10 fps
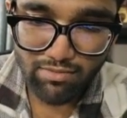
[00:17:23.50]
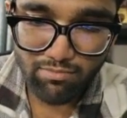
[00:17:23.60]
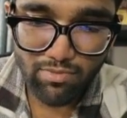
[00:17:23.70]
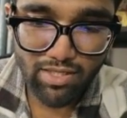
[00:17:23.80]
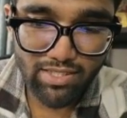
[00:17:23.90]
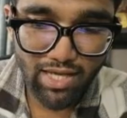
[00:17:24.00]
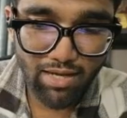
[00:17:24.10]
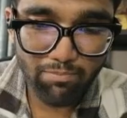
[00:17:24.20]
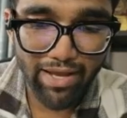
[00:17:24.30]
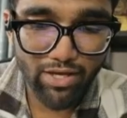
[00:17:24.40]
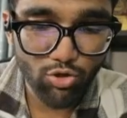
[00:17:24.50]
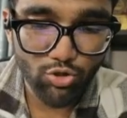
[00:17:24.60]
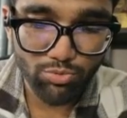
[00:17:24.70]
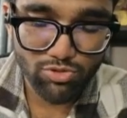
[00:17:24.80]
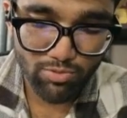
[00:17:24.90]

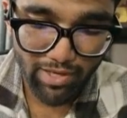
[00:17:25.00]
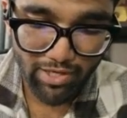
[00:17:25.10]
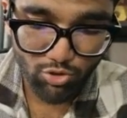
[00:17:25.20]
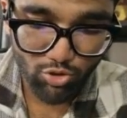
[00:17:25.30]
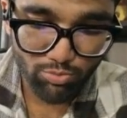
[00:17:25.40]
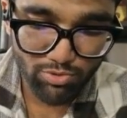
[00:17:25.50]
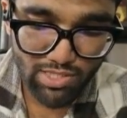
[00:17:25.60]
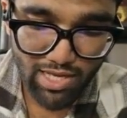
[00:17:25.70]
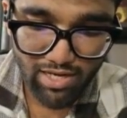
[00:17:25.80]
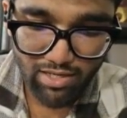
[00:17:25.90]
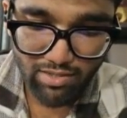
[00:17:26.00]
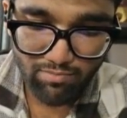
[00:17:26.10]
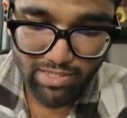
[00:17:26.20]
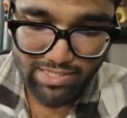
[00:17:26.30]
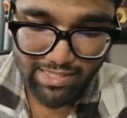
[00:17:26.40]
microtubules. So, microtubules are
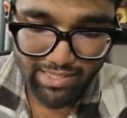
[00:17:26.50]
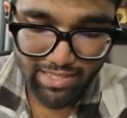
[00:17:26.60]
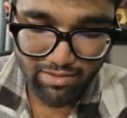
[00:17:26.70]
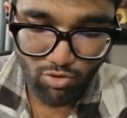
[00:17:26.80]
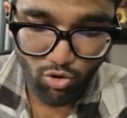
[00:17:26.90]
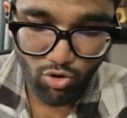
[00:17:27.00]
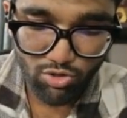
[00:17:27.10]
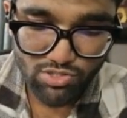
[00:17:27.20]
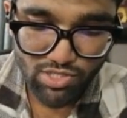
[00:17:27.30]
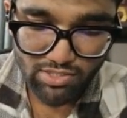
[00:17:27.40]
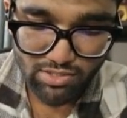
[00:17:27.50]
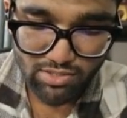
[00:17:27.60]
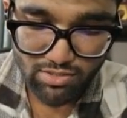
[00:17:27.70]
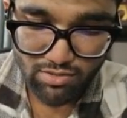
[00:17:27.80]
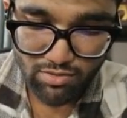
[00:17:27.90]
basically hollow structures.